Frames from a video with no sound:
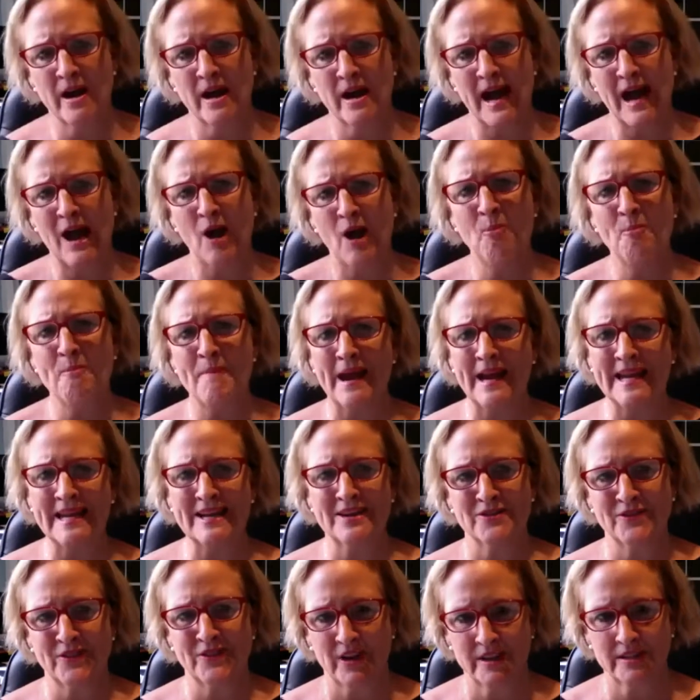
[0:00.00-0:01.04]
many
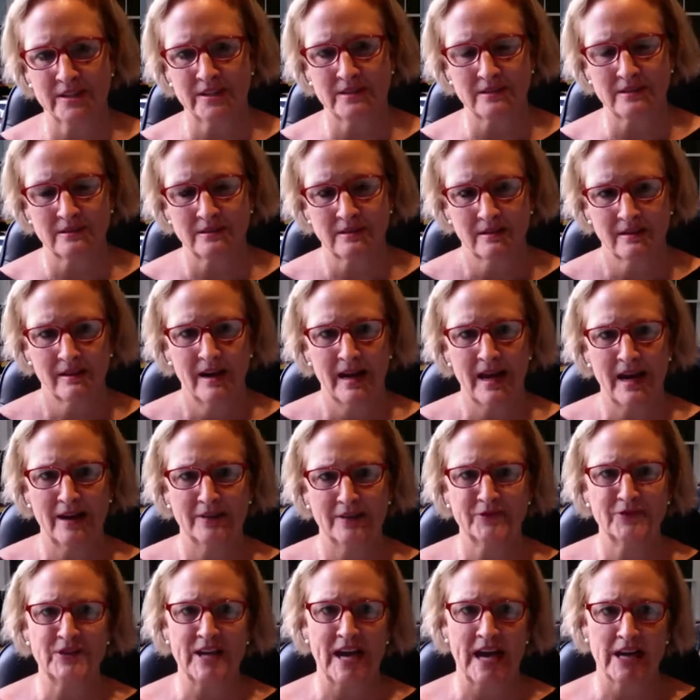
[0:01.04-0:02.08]
of us
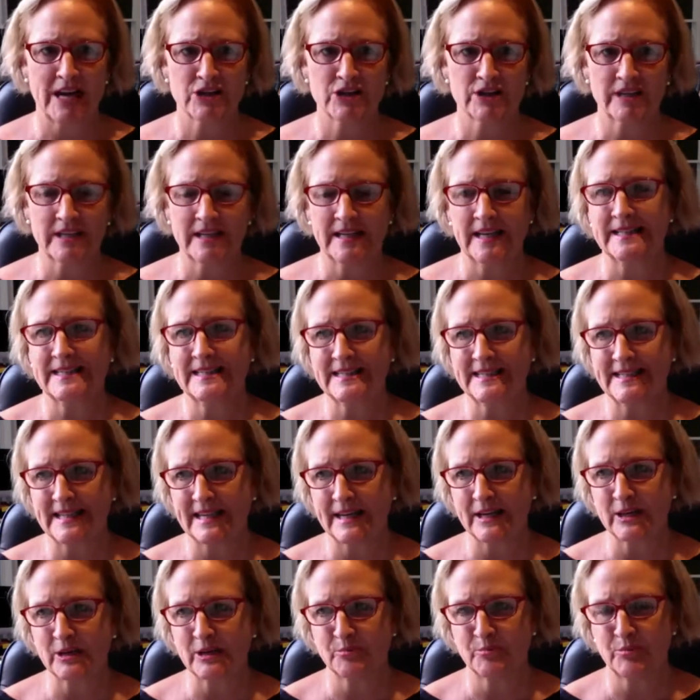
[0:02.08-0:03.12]
have to actually get sick